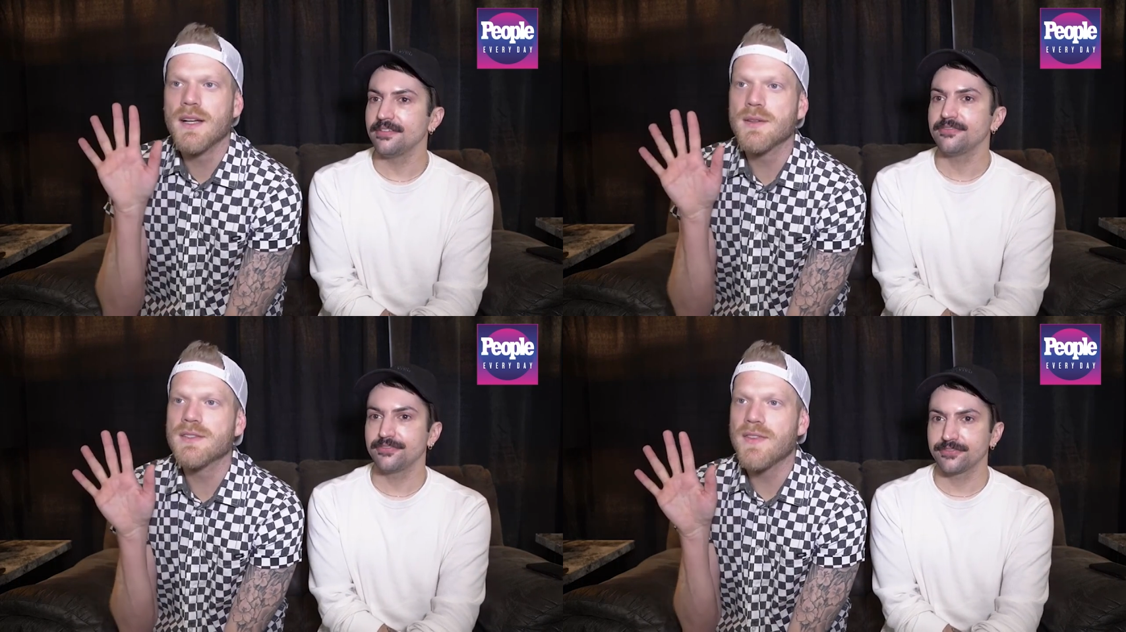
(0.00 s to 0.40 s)
Speaker 1: It
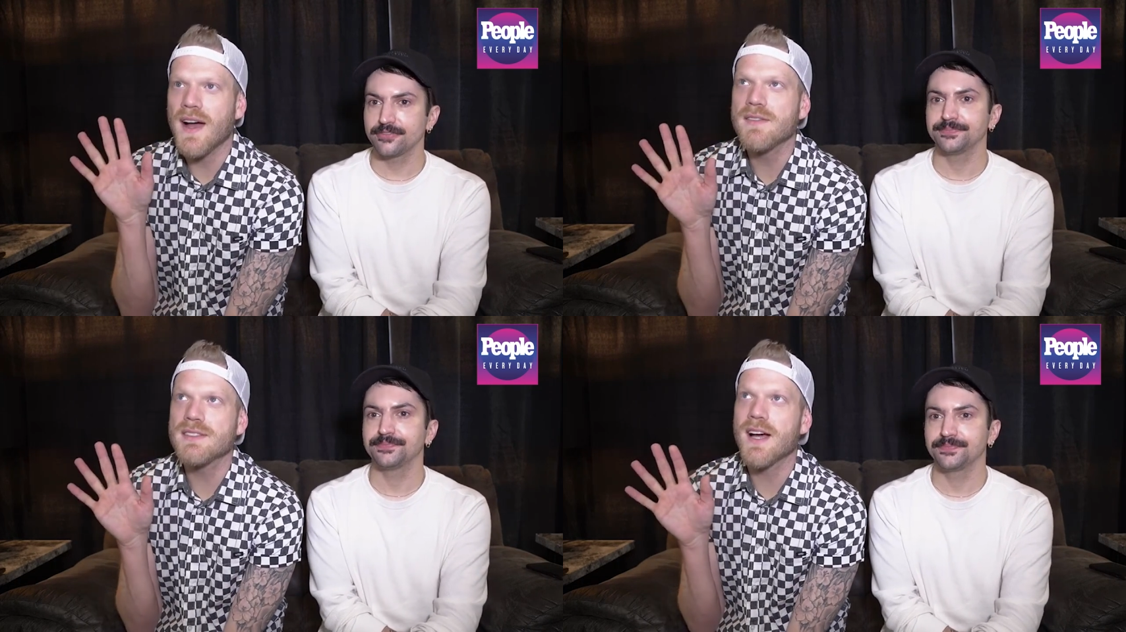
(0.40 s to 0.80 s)
was
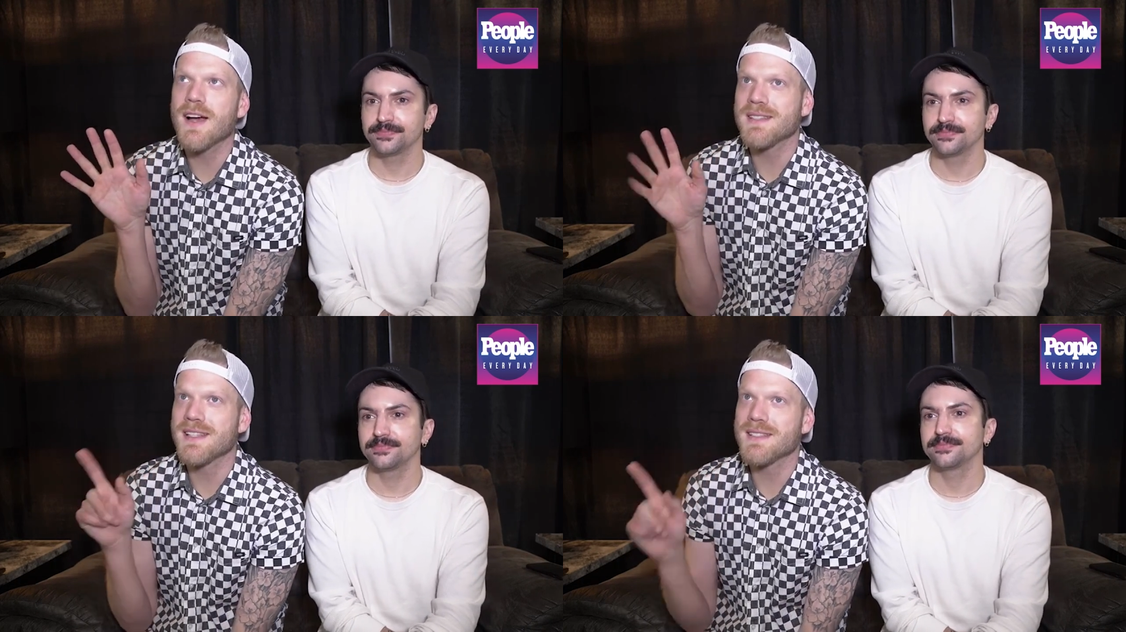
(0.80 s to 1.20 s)
five
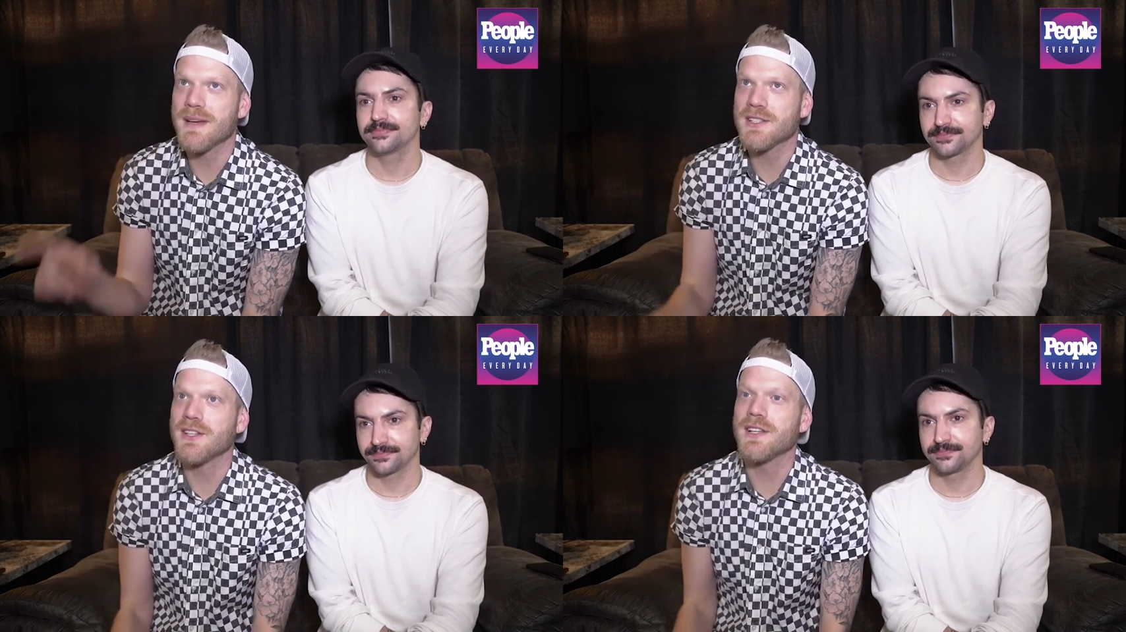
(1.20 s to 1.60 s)
stops in the
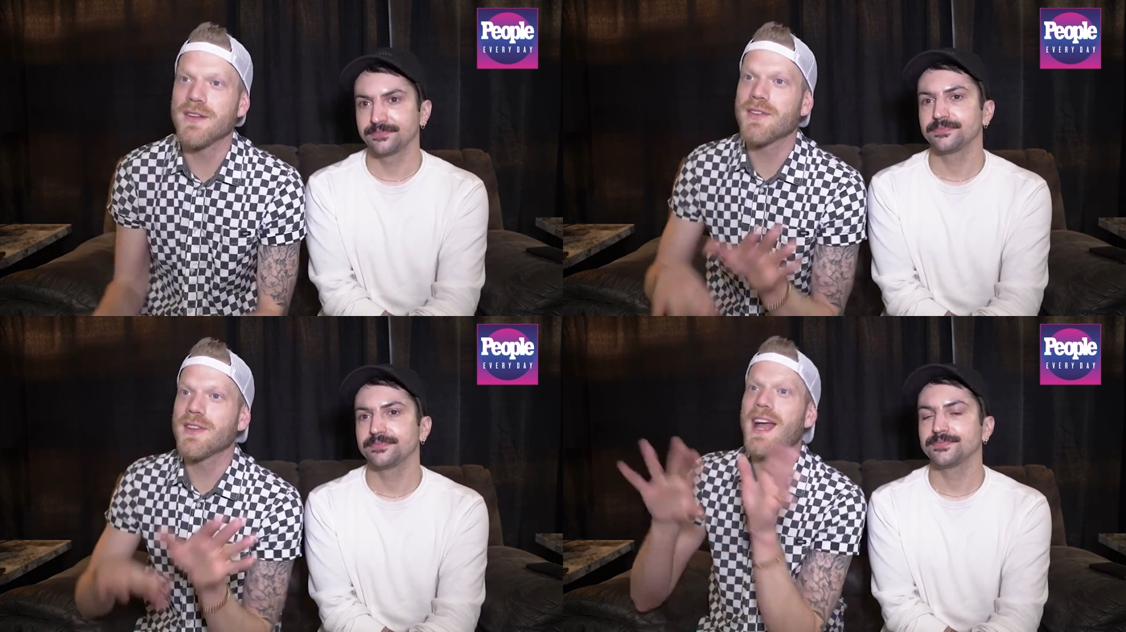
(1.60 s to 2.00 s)
special, and then
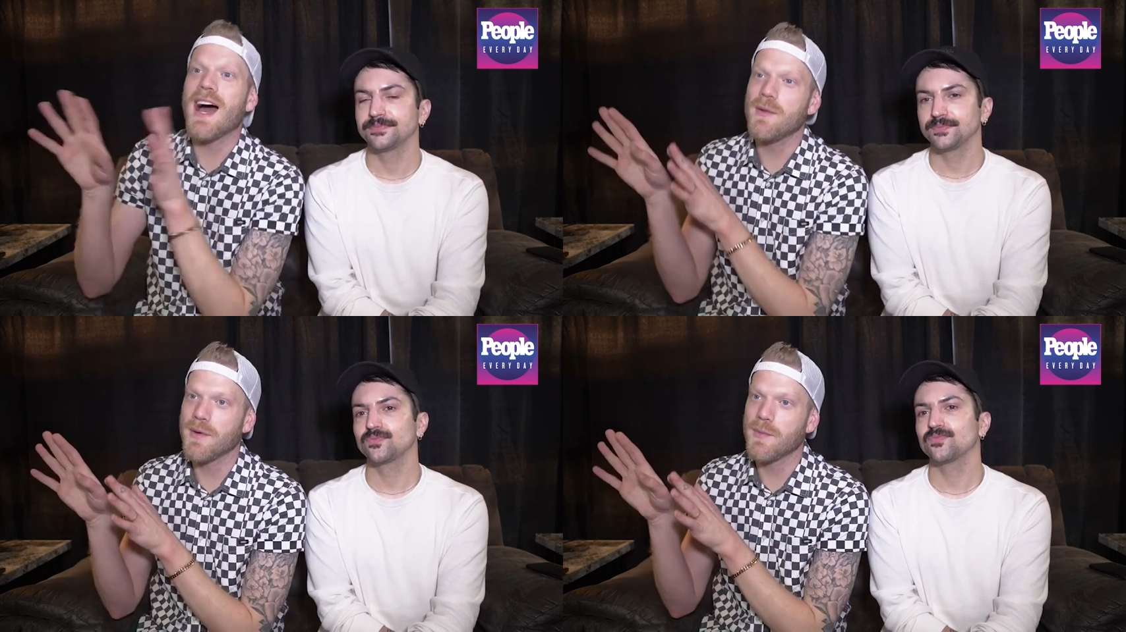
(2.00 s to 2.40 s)
for the
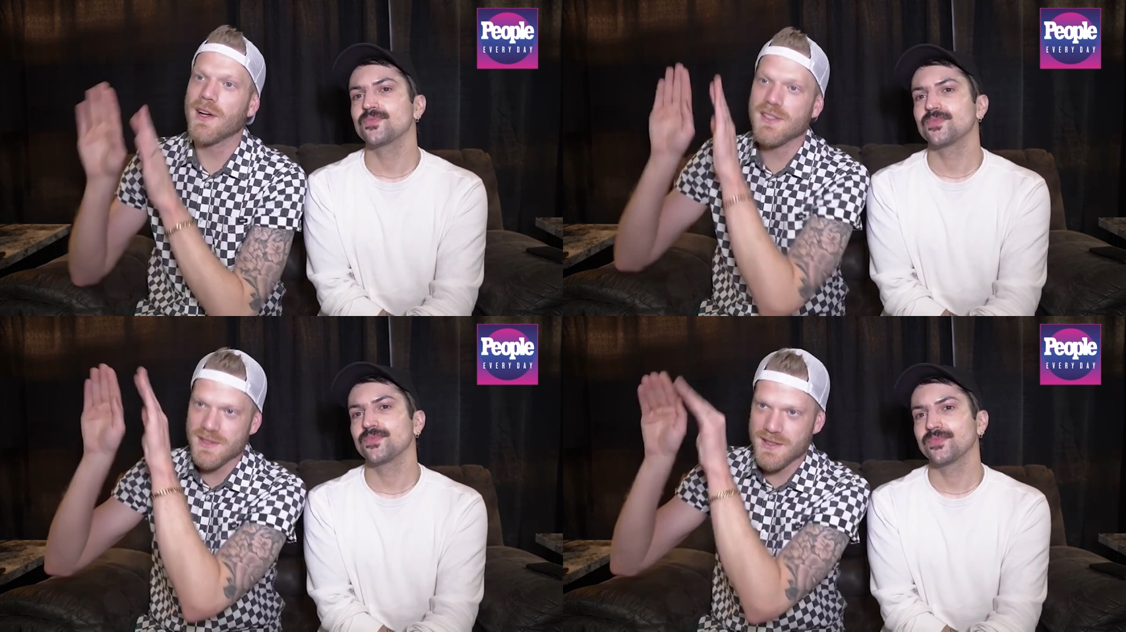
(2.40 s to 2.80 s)
album, we
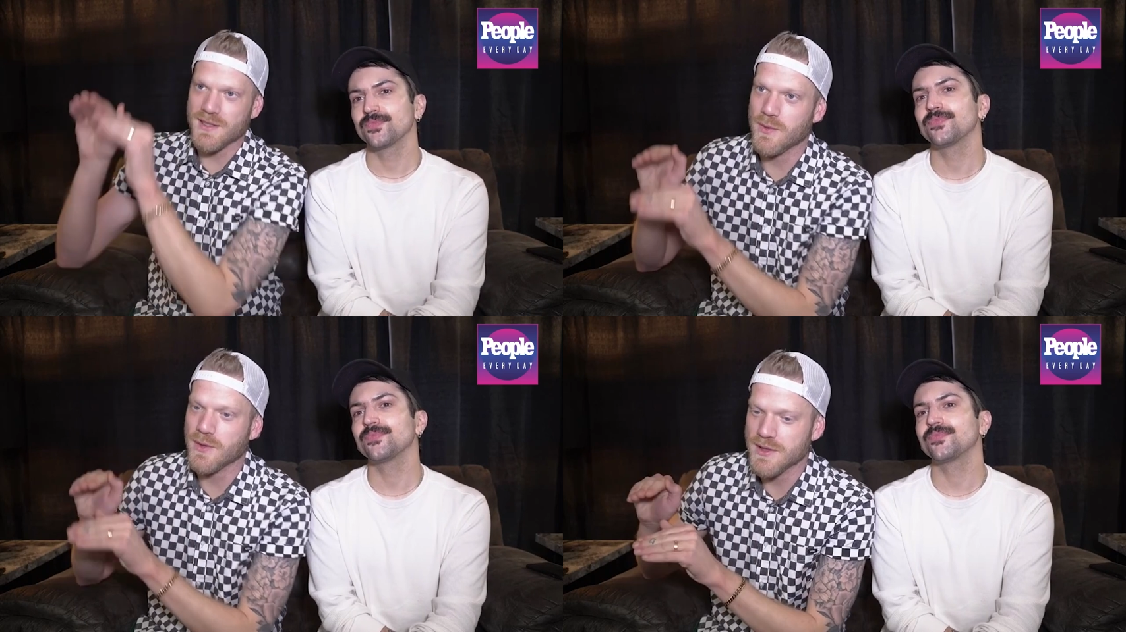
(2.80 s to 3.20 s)
also did a
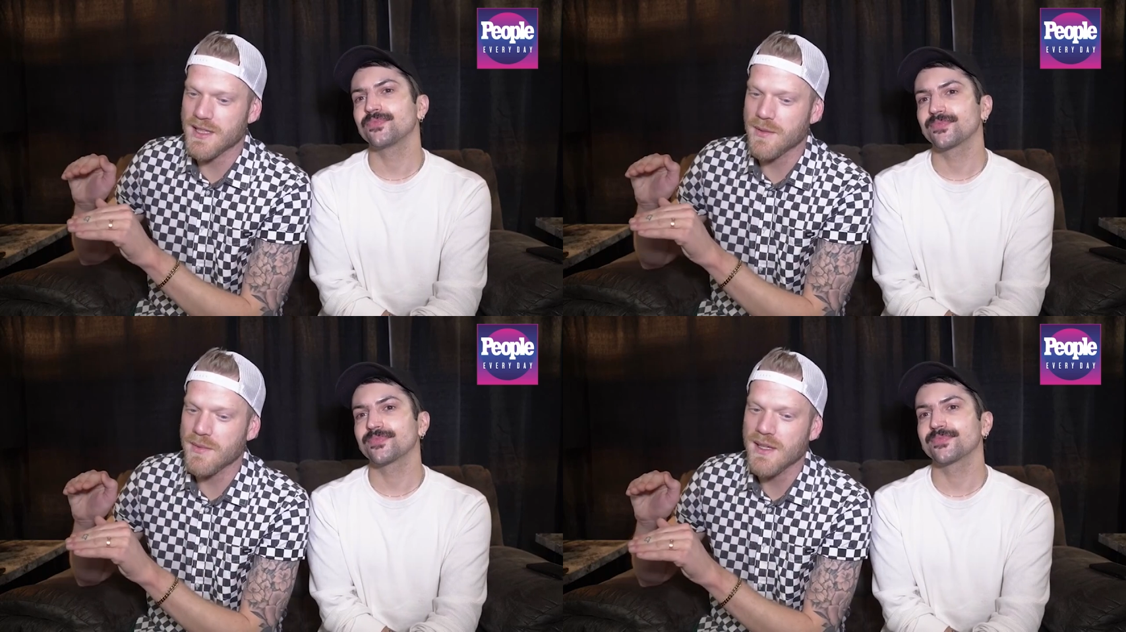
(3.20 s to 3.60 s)
world
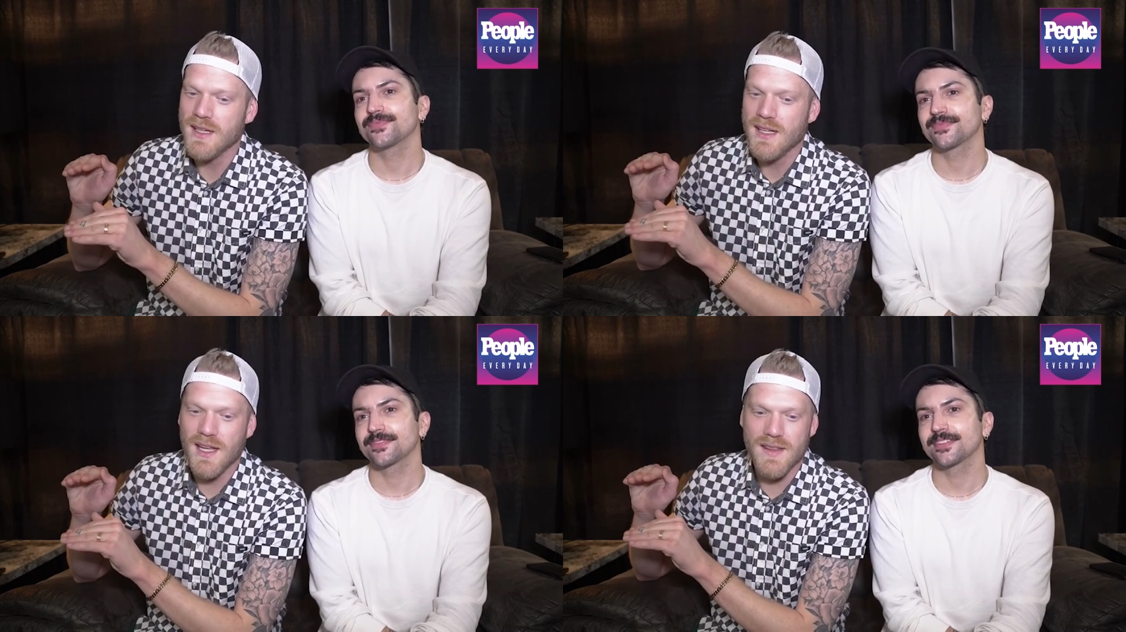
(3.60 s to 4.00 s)
theme.
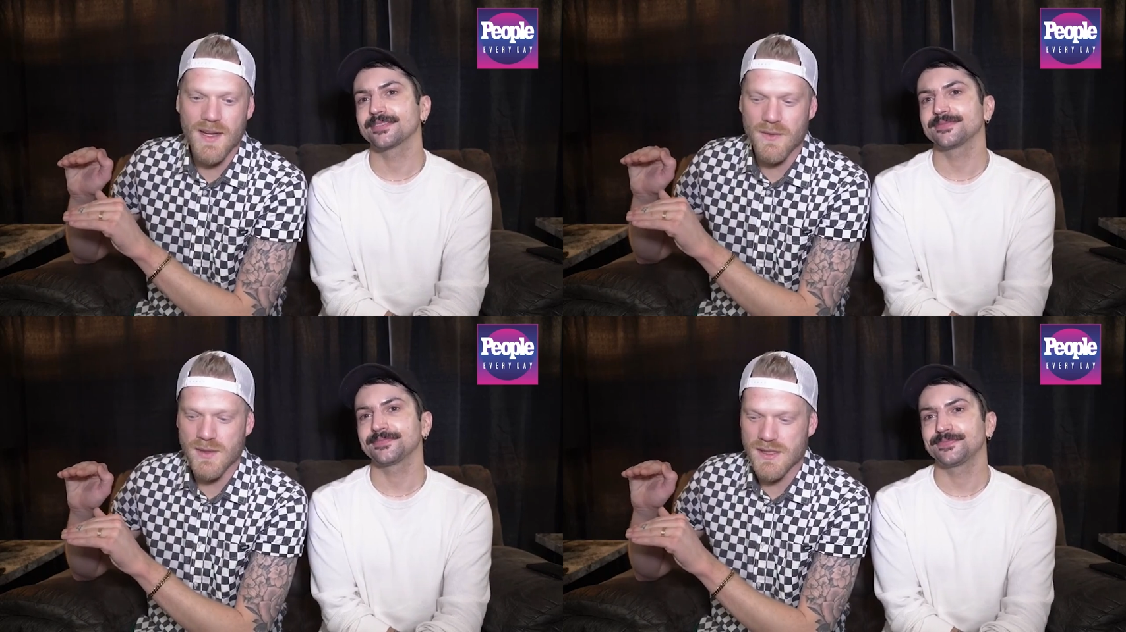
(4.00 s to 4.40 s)
And that